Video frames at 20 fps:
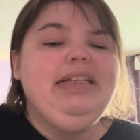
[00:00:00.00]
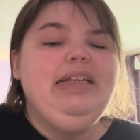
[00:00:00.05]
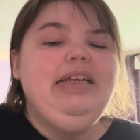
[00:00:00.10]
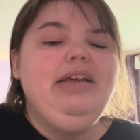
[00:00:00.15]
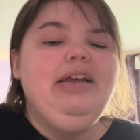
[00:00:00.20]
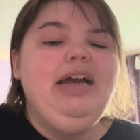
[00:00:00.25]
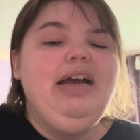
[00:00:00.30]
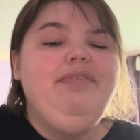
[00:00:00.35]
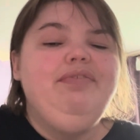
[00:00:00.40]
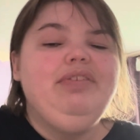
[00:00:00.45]

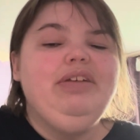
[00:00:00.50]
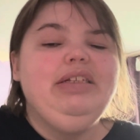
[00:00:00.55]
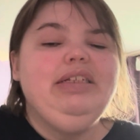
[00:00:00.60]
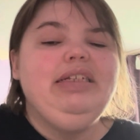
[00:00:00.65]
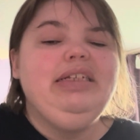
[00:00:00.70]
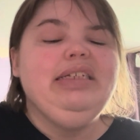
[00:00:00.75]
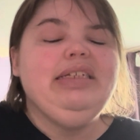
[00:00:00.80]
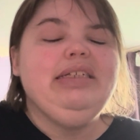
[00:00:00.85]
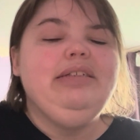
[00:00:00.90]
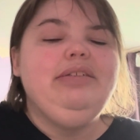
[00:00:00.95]
have like
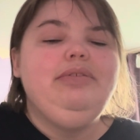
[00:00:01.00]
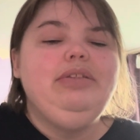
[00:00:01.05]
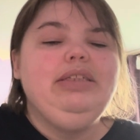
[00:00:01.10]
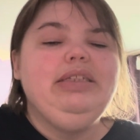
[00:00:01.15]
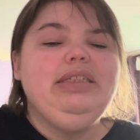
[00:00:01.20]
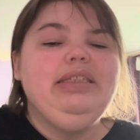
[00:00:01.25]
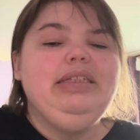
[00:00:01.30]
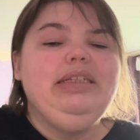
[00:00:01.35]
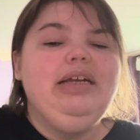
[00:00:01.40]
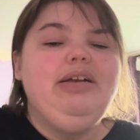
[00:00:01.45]
these
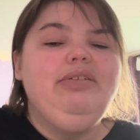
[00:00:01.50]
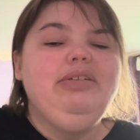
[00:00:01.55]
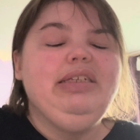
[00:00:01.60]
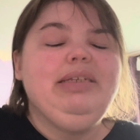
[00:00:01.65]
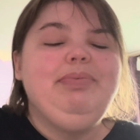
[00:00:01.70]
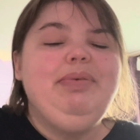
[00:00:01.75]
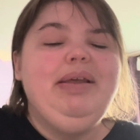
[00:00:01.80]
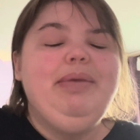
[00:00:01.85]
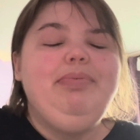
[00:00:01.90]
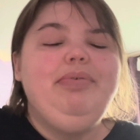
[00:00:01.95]

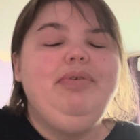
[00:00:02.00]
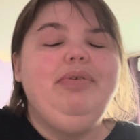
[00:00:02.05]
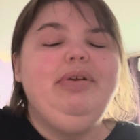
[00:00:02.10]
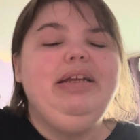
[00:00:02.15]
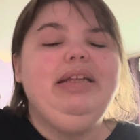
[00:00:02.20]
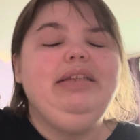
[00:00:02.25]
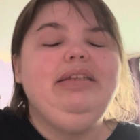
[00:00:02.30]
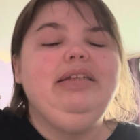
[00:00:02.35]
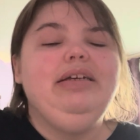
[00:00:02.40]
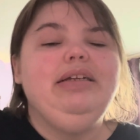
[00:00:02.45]
townspeople
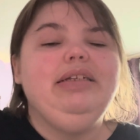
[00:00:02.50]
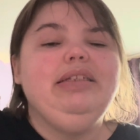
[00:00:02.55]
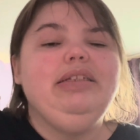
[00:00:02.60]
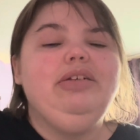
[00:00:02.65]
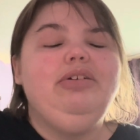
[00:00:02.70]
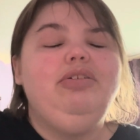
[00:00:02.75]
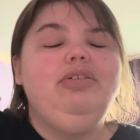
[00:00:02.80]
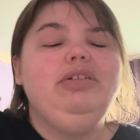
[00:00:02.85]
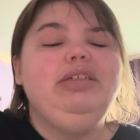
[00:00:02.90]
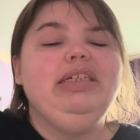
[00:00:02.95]
in like
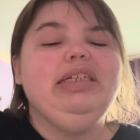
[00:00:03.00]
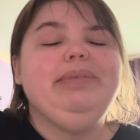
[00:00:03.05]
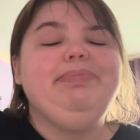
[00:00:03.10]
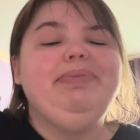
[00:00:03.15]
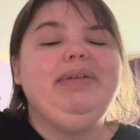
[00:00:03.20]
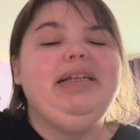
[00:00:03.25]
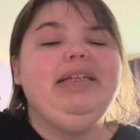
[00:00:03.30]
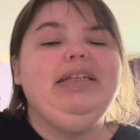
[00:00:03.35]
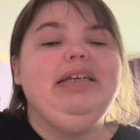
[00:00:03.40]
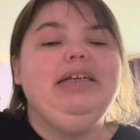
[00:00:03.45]
on this
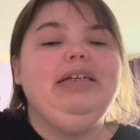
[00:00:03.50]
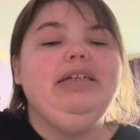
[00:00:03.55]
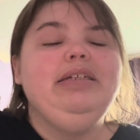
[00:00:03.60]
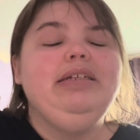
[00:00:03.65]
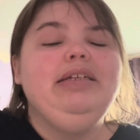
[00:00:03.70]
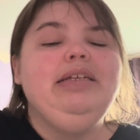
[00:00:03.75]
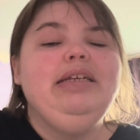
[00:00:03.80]
planet